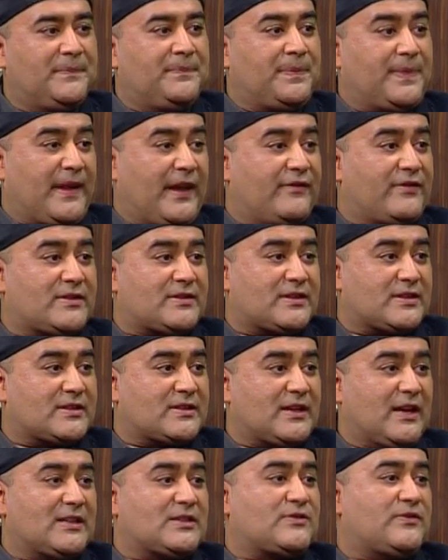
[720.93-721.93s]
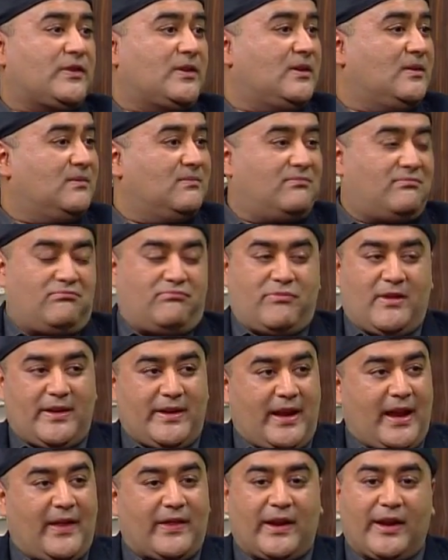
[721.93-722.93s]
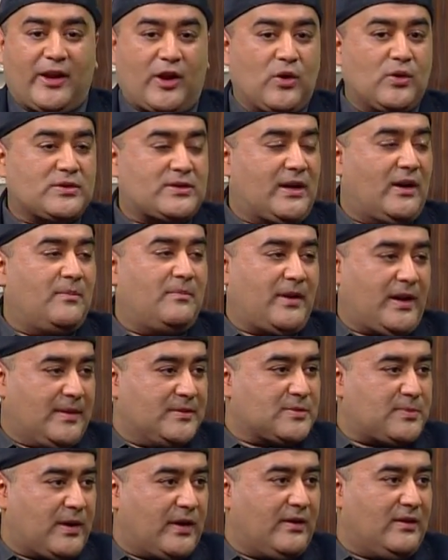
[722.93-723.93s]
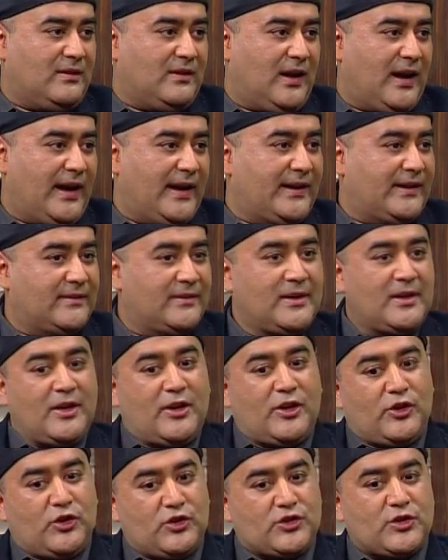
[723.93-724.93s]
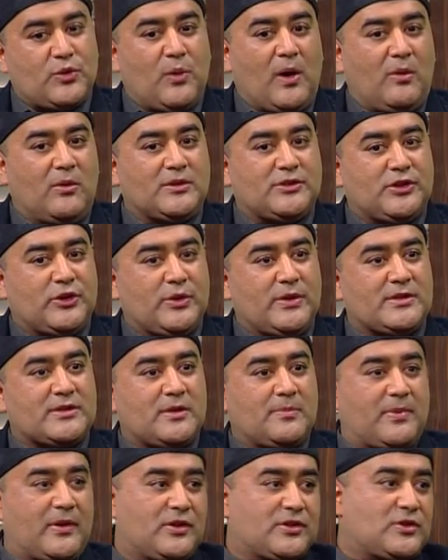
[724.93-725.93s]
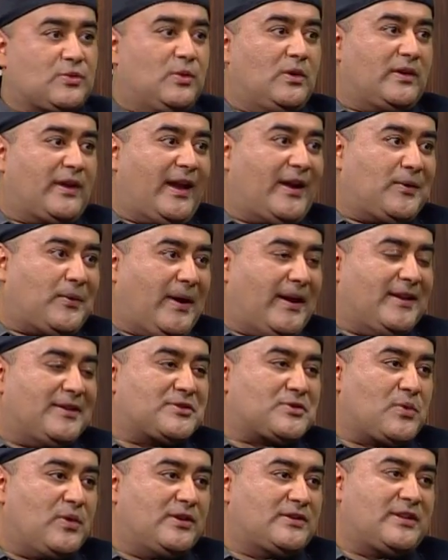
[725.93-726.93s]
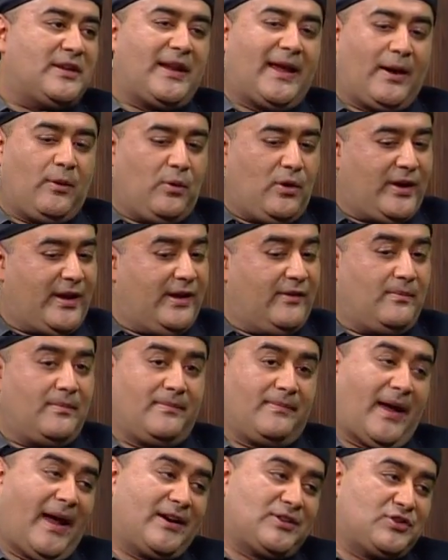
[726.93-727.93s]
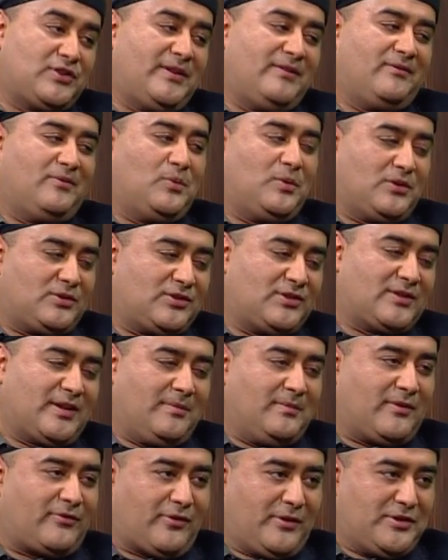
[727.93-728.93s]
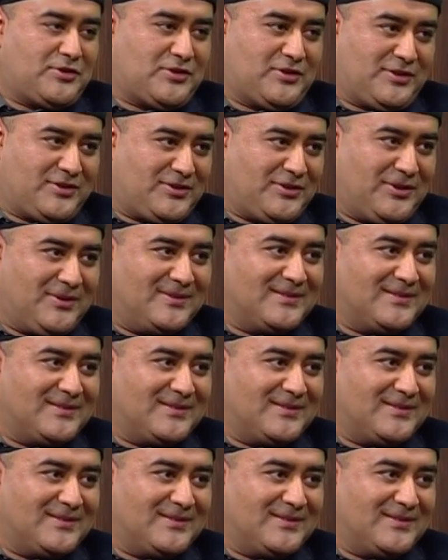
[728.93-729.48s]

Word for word: Mm-hmm. If it's successful, then yeah, then it goes out and becomes part of the line. And usually, what we'll do is the person will get credit towards it, and we'll give them actually even we'll just give them a free shirt too.